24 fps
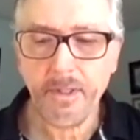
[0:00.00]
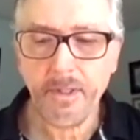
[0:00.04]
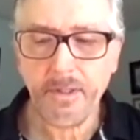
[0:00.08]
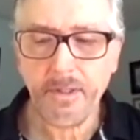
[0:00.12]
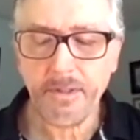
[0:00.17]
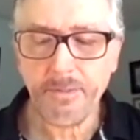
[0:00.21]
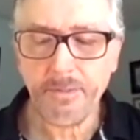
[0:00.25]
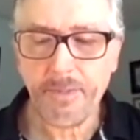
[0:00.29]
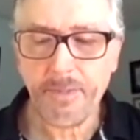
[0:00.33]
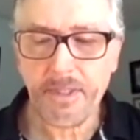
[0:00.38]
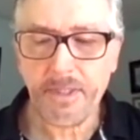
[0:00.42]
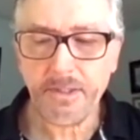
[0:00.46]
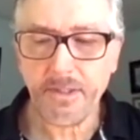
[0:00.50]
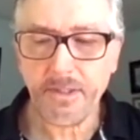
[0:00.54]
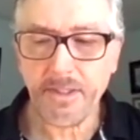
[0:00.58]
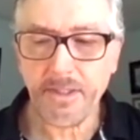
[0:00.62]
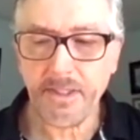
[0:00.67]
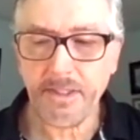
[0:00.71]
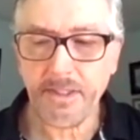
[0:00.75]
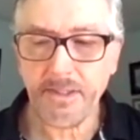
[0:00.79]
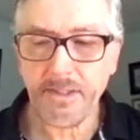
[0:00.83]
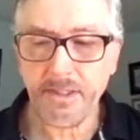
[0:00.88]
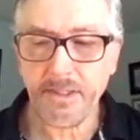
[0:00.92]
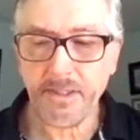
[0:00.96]

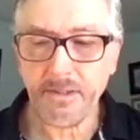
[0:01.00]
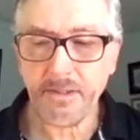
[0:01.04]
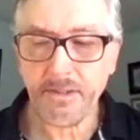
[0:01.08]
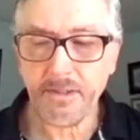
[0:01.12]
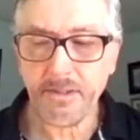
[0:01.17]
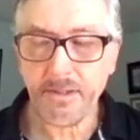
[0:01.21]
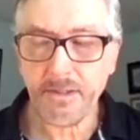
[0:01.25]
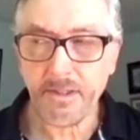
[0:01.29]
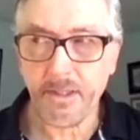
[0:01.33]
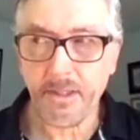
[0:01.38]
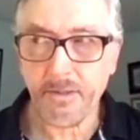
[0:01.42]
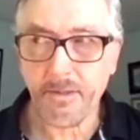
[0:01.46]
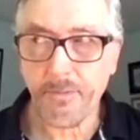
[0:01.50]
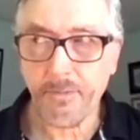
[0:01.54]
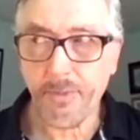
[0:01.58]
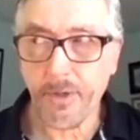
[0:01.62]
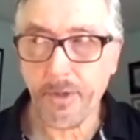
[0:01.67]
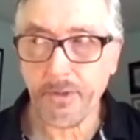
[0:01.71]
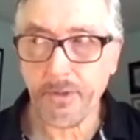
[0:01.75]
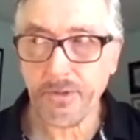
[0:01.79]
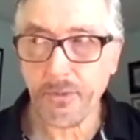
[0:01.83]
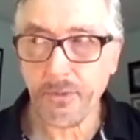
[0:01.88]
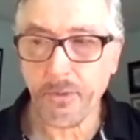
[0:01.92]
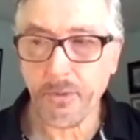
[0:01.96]
especially since
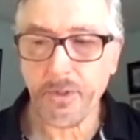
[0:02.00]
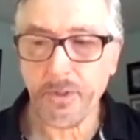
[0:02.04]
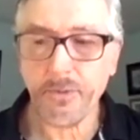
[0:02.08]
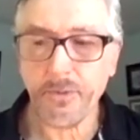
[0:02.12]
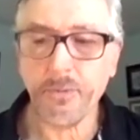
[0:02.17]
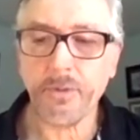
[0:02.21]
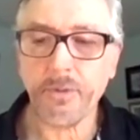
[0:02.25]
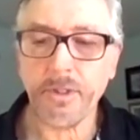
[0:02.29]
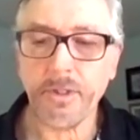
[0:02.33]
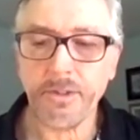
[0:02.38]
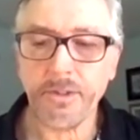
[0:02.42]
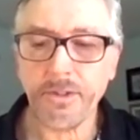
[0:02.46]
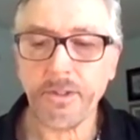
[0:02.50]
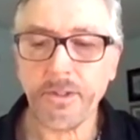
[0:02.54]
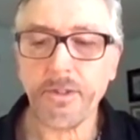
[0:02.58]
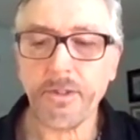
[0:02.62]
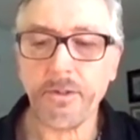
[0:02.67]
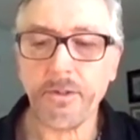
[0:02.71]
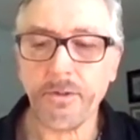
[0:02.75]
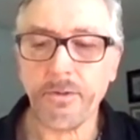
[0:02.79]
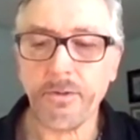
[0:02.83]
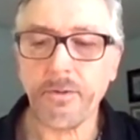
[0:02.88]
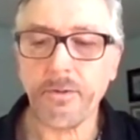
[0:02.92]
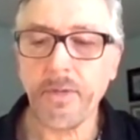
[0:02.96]
post-World War
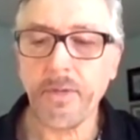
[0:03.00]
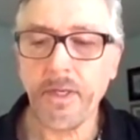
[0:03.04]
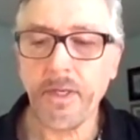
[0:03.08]
II